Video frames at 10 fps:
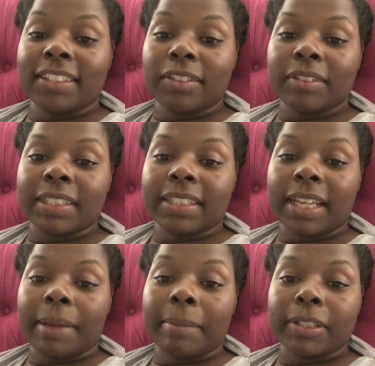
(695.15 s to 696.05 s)
generally
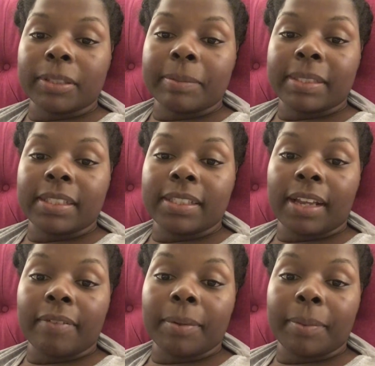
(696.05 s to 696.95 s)
take measurements
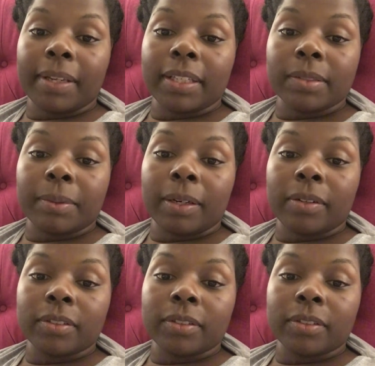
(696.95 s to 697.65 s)
every week as well.